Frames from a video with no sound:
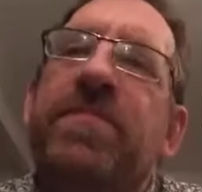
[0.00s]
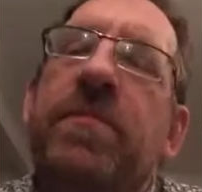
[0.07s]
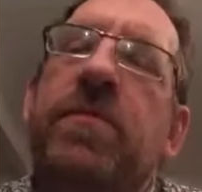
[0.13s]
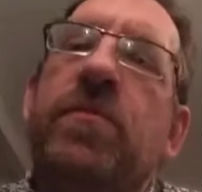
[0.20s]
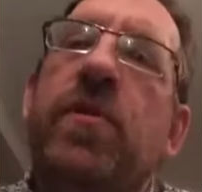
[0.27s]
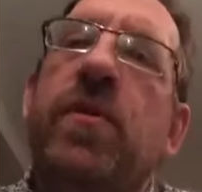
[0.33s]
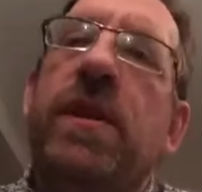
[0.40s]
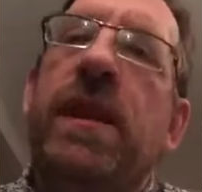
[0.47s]

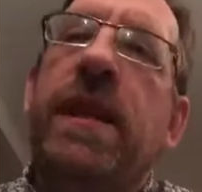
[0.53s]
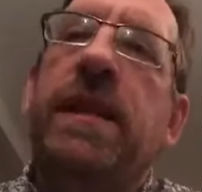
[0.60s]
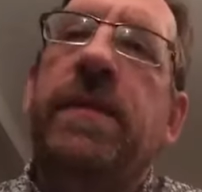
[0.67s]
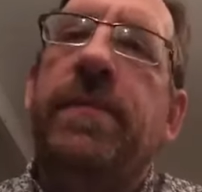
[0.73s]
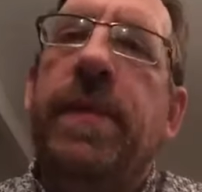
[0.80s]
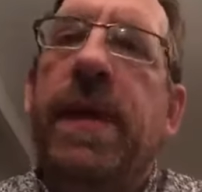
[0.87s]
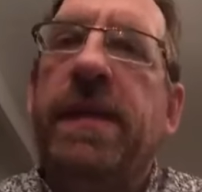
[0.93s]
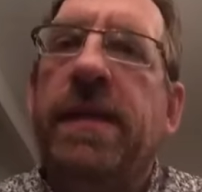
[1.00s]
Doing it
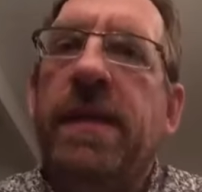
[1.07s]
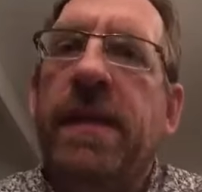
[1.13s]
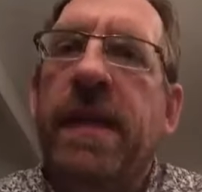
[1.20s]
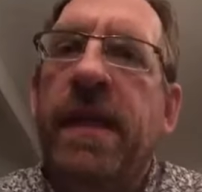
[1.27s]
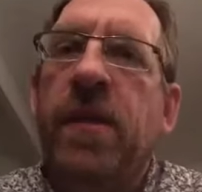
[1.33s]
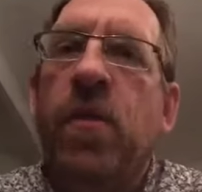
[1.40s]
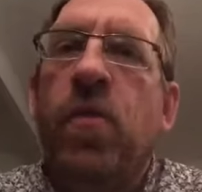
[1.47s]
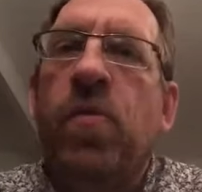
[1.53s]

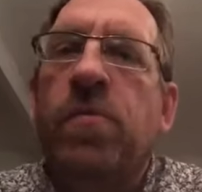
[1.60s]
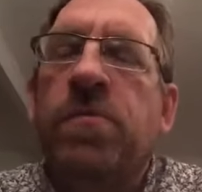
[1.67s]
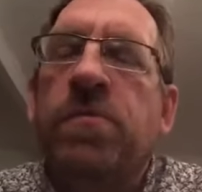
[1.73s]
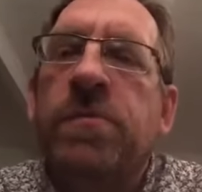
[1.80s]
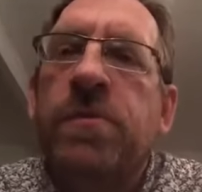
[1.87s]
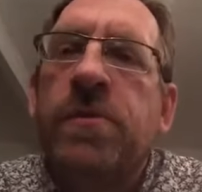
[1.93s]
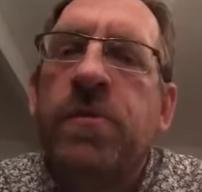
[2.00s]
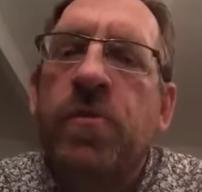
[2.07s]
independently or
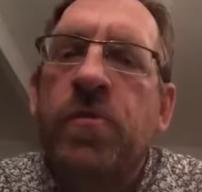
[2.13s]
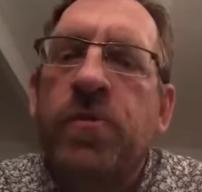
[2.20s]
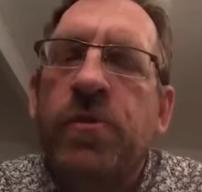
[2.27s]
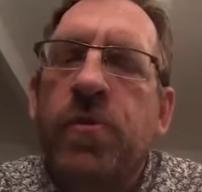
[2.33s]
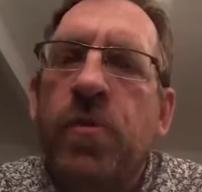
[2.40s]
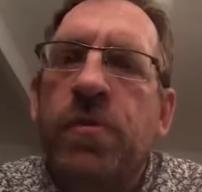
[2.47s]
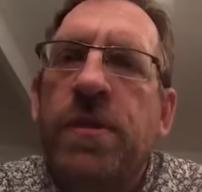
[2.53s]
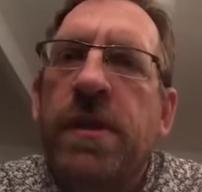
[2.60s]

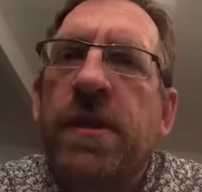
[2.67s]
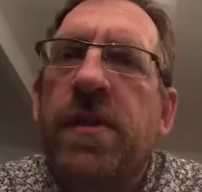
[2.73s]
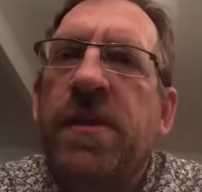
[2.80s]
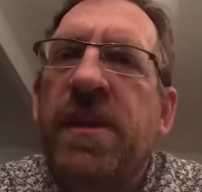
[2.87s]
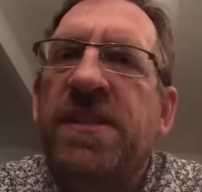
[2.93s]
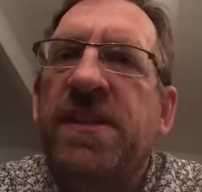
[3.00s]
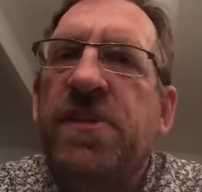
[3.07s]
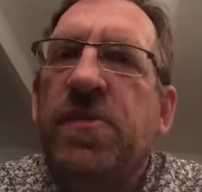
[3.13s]
sourcing the
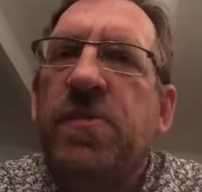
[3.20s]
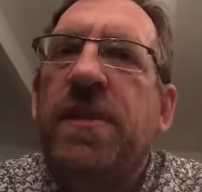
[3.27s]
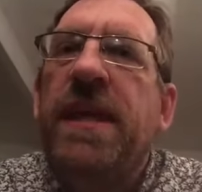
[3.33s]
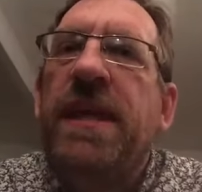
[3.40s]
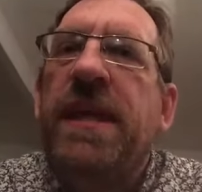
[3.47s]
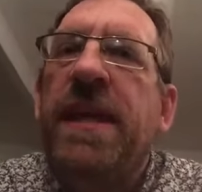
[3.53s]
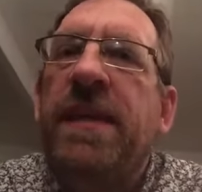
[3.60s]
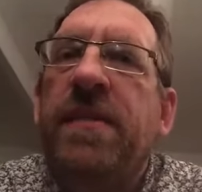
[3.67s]
things as you
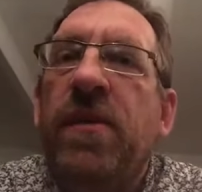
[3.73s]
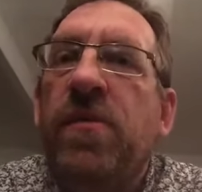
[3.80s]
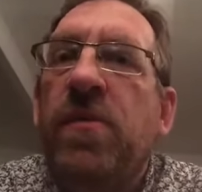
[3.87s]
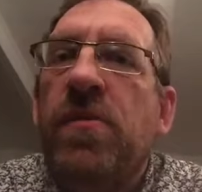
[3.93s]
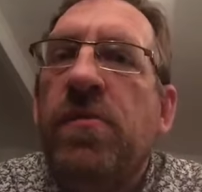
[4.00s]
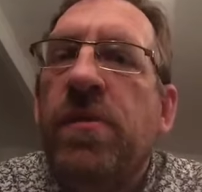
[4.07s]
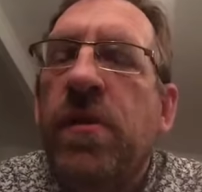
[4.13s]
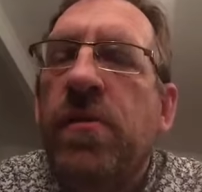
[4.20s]
need it, you
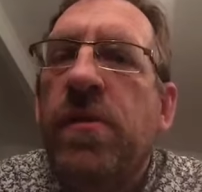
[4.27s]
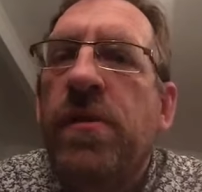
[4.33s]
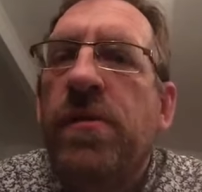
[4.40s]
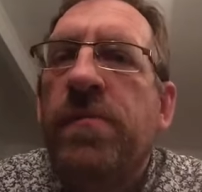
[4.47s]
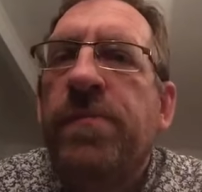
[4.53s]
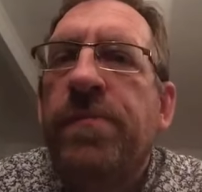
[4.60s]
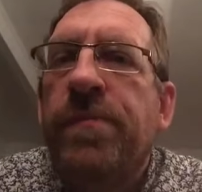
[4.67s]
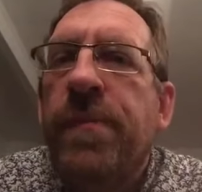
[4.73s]

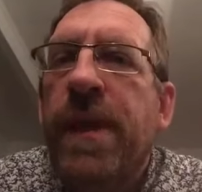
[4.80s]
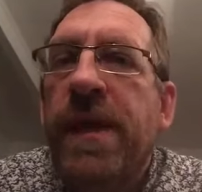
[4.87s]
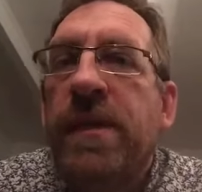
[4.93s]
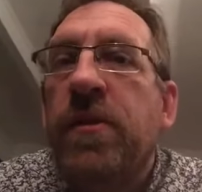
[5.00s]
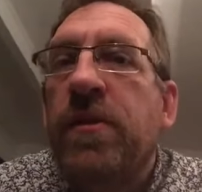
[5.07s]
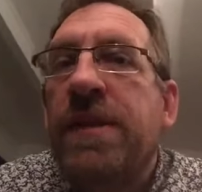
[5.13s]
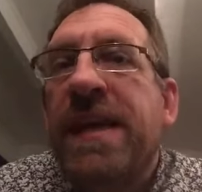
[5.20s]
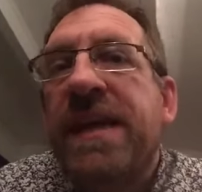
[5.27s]
can pay a
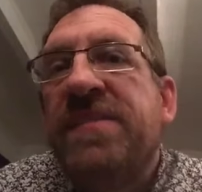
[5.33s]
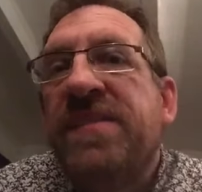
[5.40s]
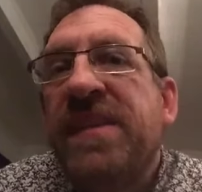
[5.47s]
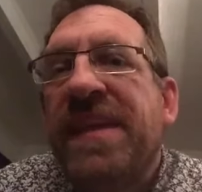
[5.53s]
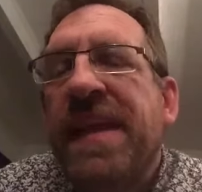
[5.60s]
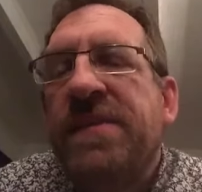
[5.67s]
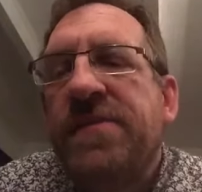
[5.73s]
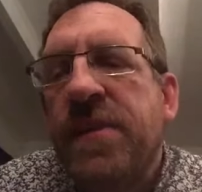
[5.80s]
lot less
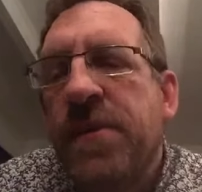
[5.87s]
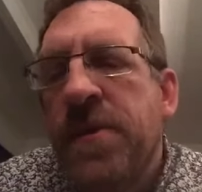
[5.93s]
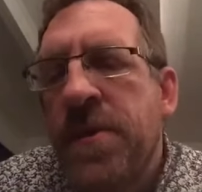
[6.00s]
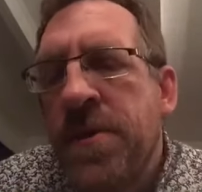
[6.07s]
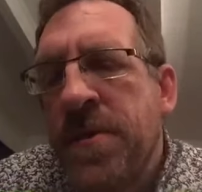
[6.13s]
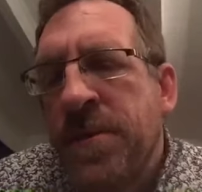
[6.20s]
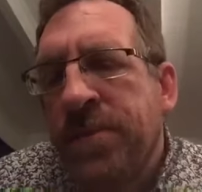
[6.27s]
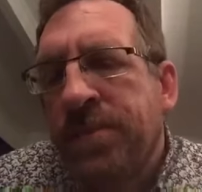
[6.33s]
than that. So
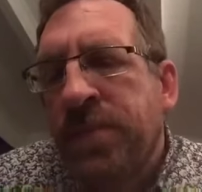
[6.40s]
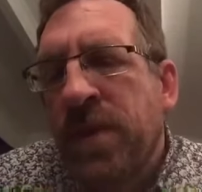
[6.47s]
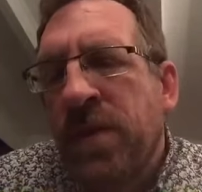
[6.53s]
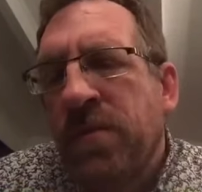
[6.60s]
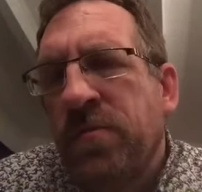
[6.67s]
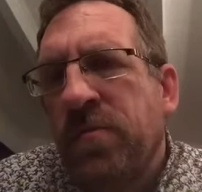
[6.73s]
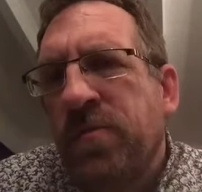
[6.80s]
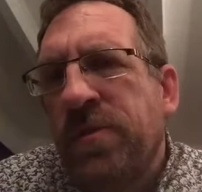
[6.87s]

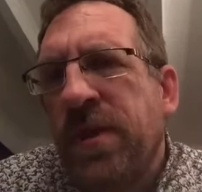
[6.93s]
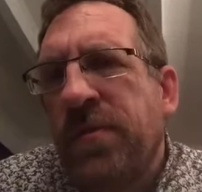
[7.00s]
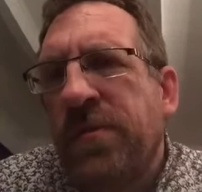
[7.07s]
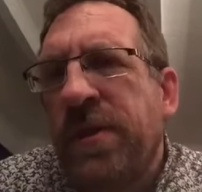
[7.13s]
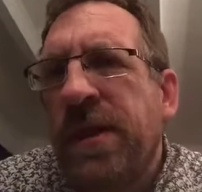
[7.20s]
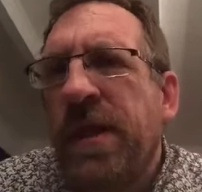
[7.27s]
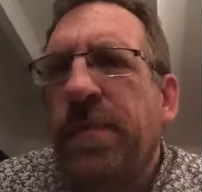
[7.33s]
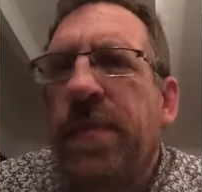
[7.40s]
also
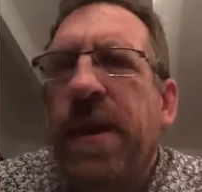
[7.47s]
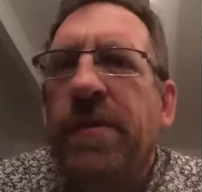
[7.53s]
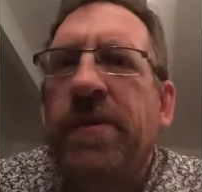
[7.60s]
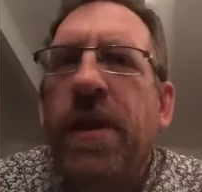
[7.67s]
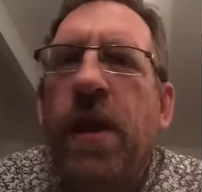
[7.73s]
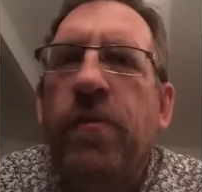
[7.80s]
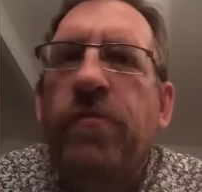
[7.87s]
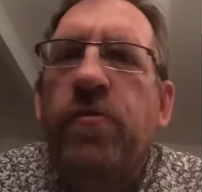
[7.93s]
think about
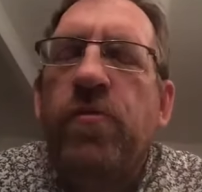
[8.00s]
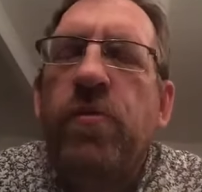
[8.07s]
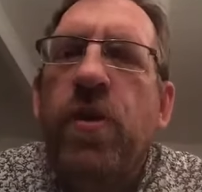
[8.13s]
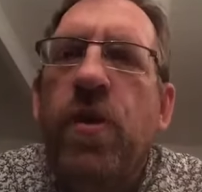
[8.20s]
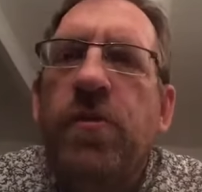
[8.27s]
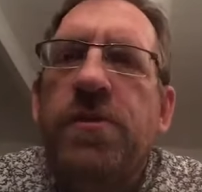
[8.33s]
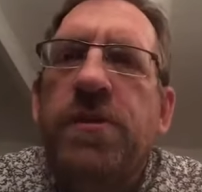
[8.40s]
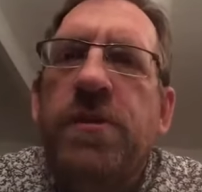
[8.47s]
the overall
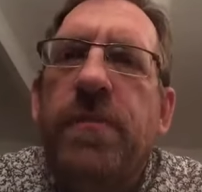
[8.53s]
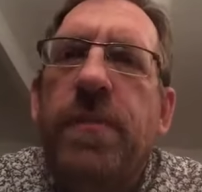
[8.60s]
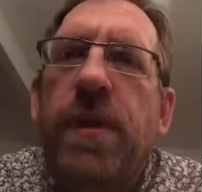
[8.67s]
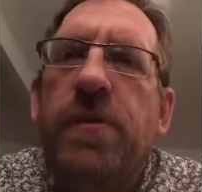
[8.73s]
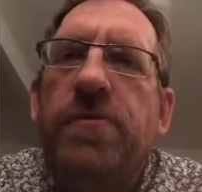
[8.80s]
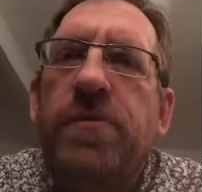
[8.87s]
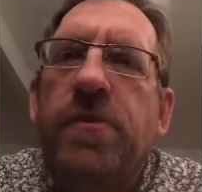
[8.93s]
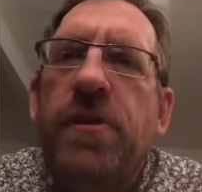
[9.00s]
cost as
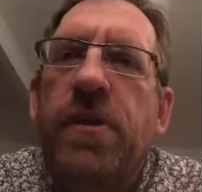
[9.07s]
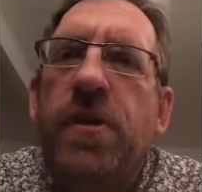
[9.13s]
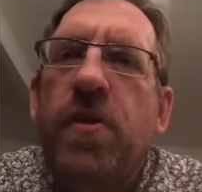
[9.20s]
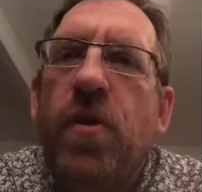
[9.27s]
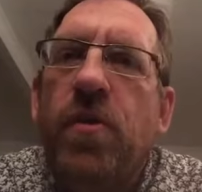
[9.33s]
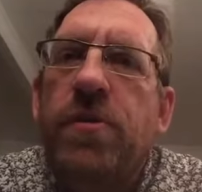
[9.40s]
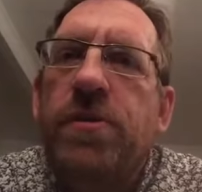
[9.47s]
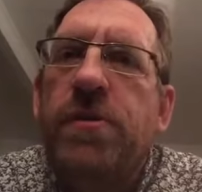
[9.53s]
opposed to the
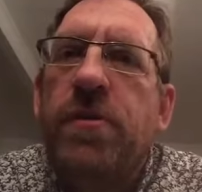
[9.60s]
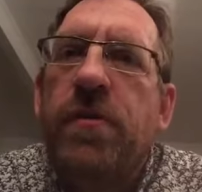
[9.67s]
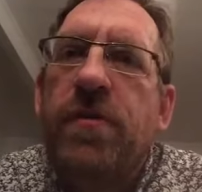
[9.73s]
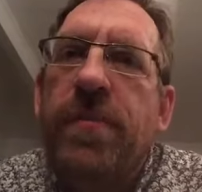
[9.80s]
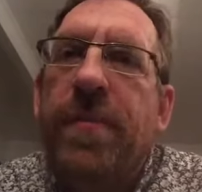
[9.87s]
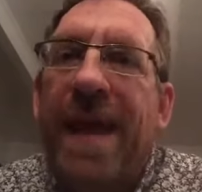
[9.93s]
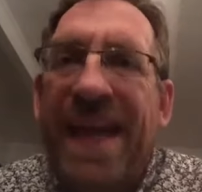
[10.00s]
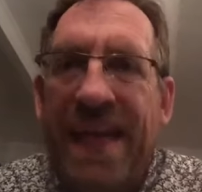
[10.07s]
cost of
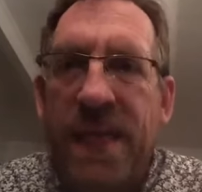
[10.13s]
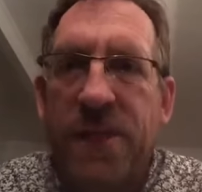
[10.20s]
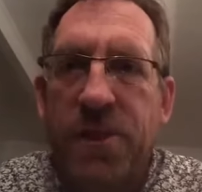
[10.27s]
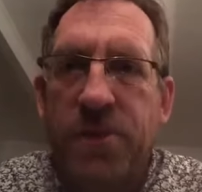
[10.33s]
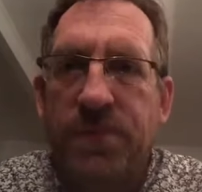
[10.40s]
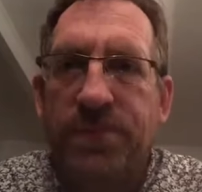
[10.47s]
the package.